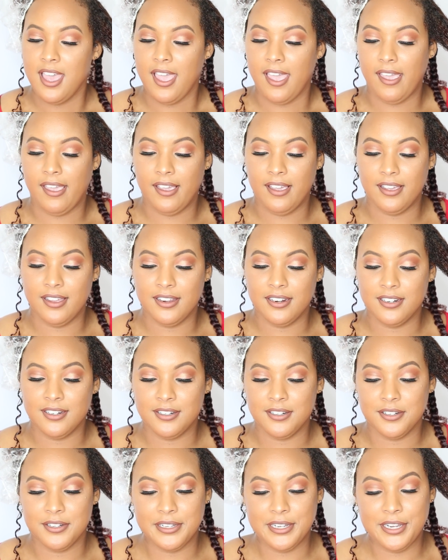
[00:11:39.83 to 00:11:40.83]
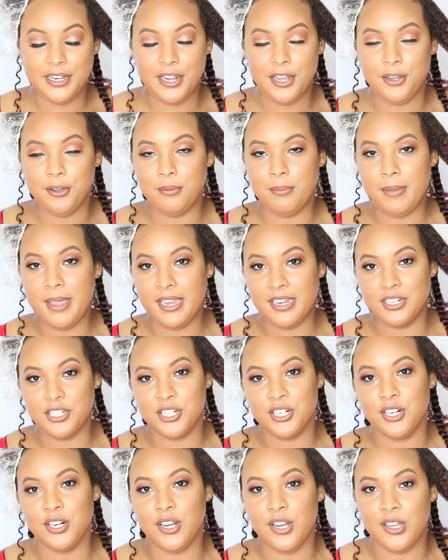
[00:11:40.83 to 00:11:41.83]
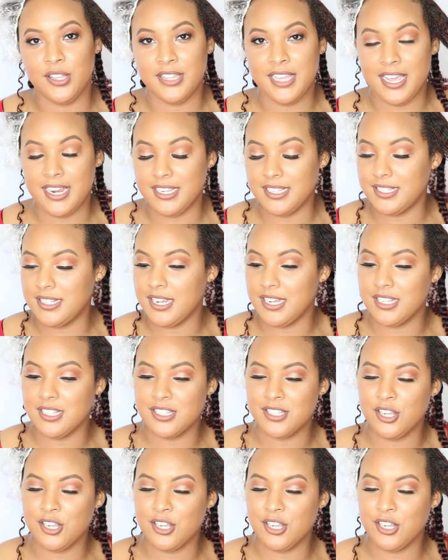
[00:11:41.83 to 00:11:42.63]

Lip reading: and, you know, making sure all that is done.